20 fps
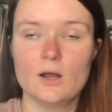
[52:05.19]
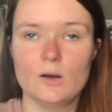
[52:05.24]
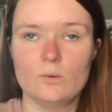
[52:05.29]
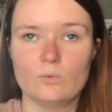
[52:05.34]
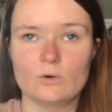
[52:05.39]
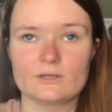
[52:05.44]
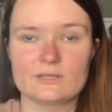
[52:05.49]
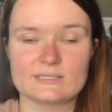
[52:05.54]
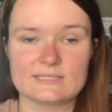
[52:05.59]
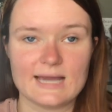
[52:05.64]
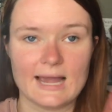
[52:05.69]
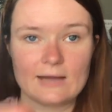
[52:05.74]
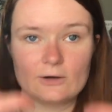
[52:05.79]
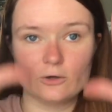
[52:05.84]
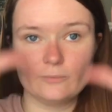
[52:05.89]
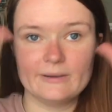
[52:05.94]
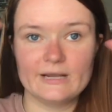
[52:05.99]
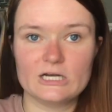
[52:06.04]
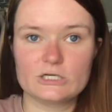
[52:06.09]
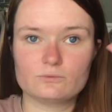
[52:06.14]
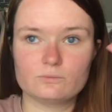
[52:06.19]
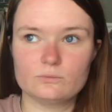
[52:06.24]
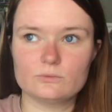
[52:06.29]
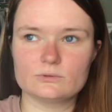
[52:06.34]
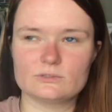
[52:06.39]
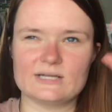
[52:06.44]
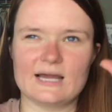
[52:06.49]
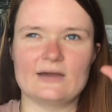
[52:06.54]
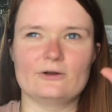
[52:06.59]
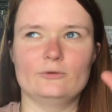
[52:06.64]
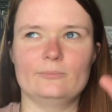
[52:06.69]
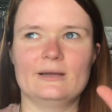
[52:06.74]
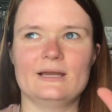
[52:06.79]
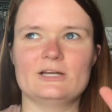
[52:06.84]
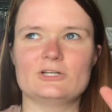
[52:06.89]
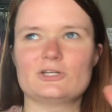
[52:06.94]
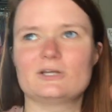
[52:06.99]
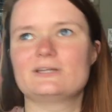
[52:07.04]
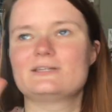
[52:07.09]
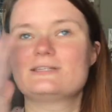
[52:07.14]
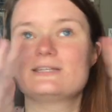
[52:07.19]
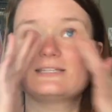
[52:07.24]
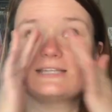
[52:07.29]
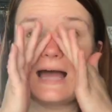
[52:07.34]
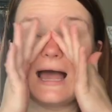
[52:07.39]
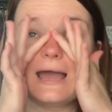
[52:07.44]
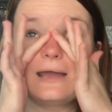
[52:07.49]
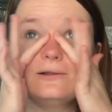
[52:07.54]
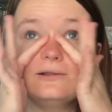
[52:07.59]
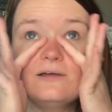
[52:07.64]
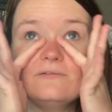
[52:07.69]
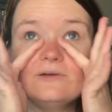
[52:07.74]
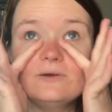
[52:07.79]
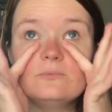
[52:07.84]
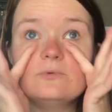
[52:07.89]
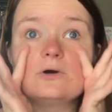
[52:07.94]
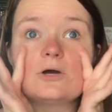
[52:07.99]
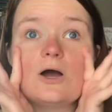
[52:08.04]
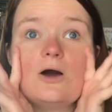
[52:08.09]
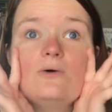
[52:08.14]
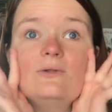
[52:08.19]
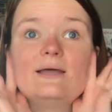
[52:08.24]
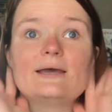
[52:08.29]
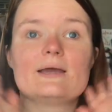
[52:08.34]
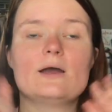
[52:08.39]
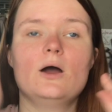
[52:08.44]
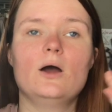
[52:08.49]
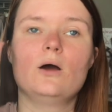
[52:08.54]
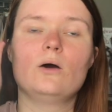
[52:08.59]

where the title page title page like the title of it will go like